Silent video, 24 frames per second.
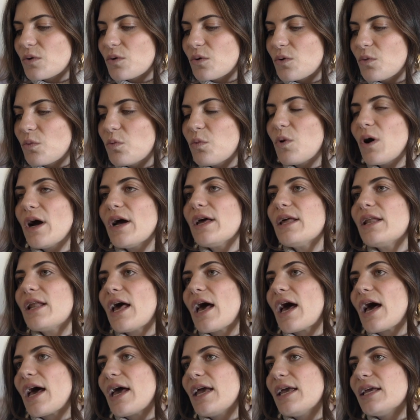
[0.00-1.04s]
what
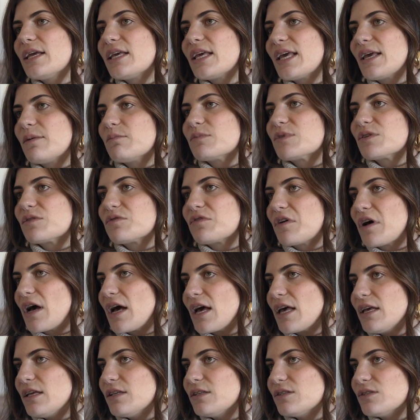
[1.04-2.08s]
I came to
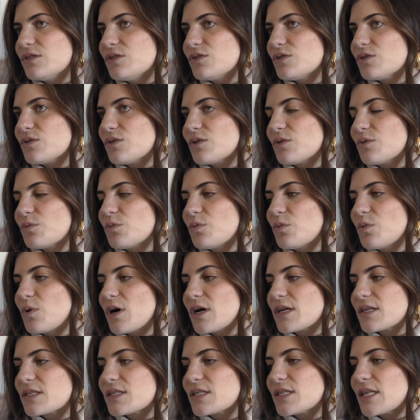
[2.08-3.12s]
find
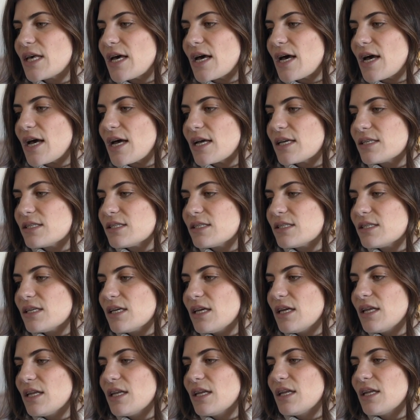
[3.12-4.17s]
was that
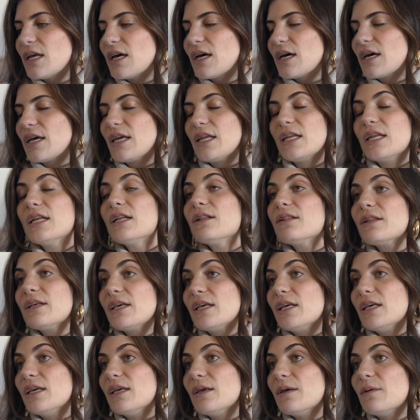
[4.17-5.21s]
in
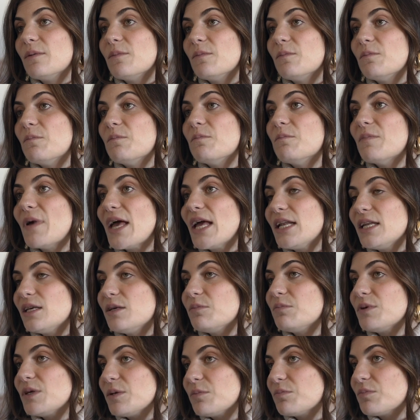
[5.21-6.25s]
Italy,
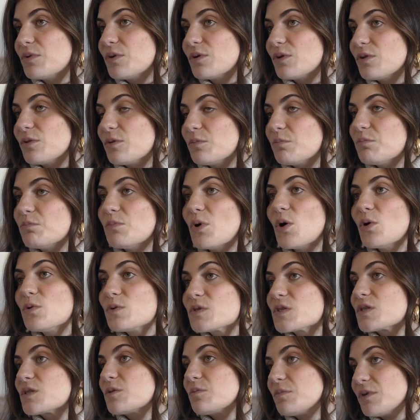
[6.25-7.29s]
many people,
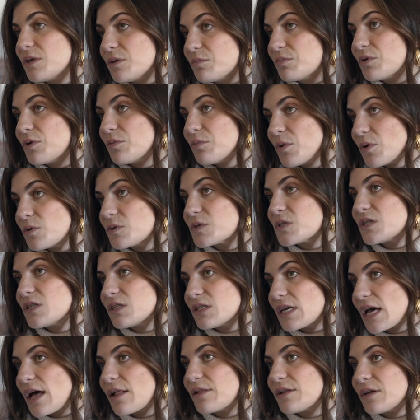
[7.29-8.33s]
most
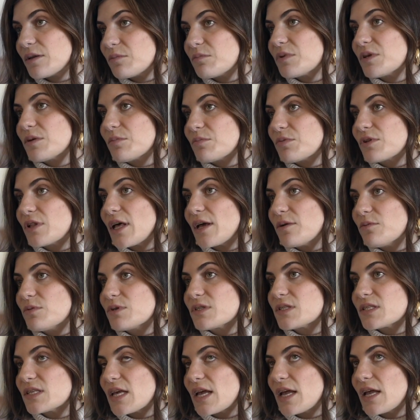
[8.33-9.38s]
Italian people, I
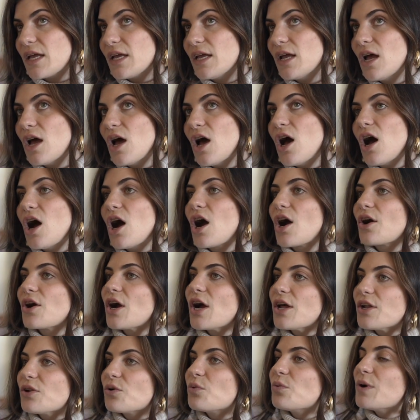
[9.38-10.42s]
would say, are
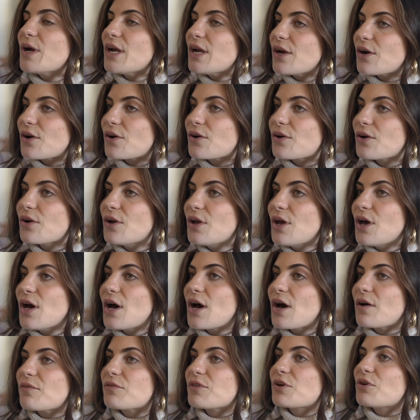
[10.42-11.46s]
unaware
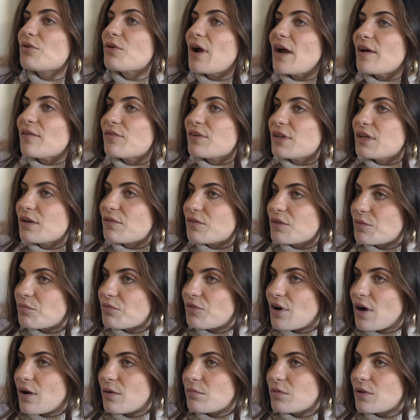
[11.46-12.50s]
of the gravity of the
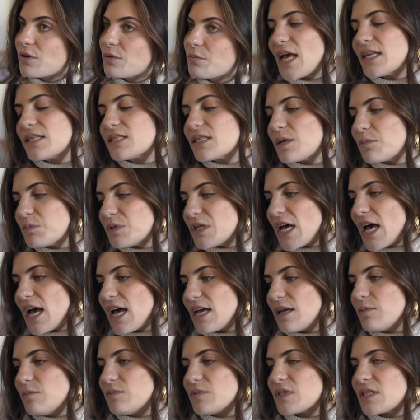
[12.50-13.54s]
problem. And
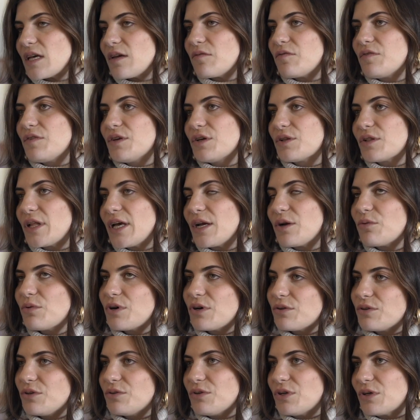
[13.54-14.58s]
sometimes I feel like,
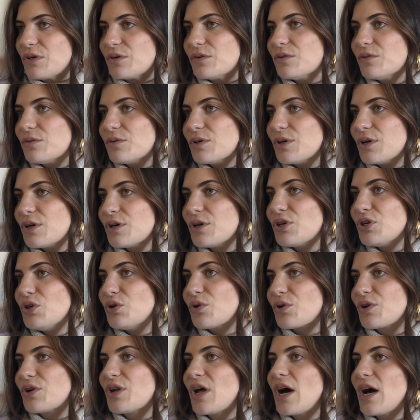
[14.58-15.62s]
well,
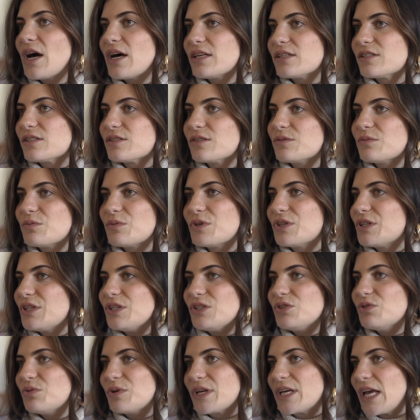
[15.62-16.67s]
you're not really
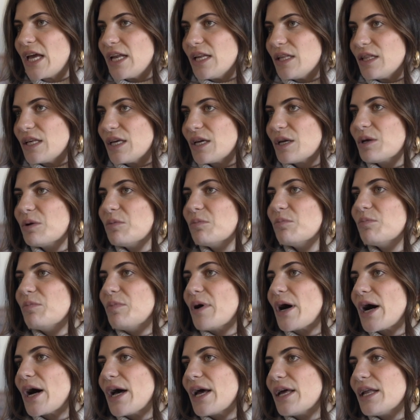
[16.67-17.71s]
doing anything,
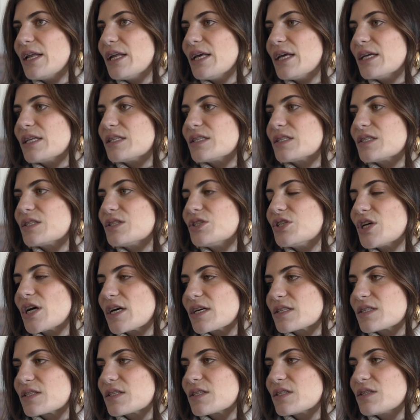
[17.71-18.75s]
but it's
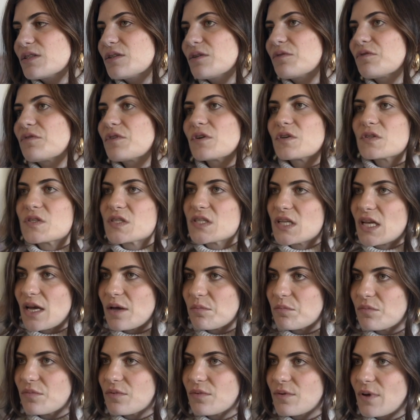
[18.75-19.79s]
just the first
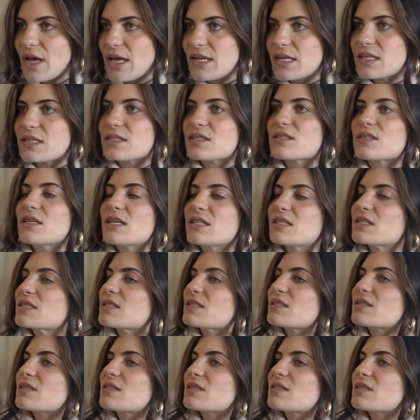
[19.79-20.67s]
step. And it's